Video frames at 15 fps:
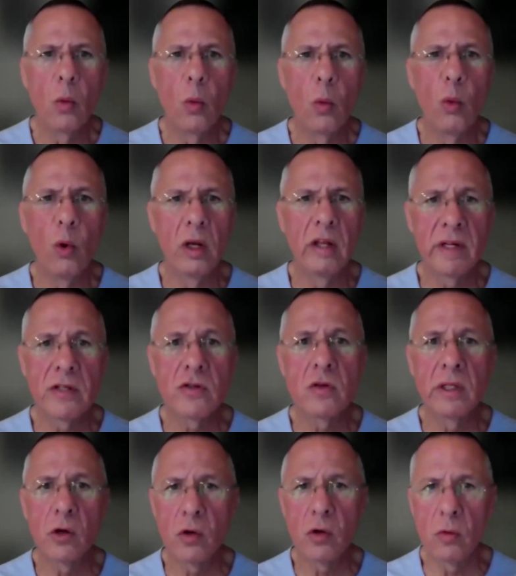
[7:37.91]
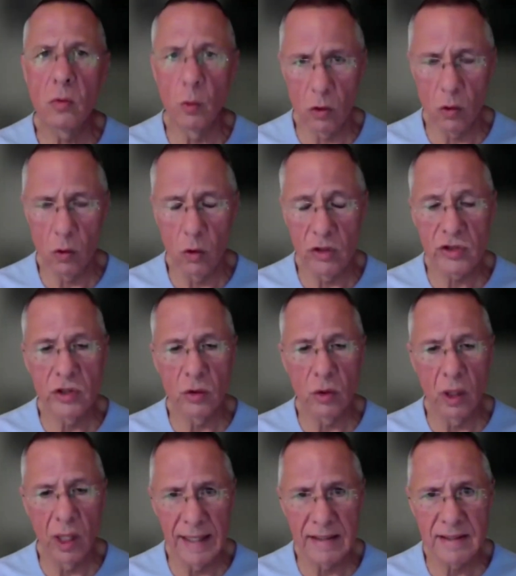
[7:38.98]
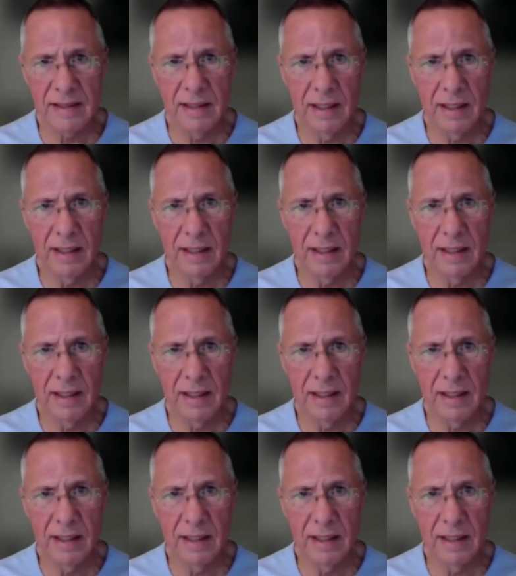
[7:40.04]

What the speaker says: will cost you less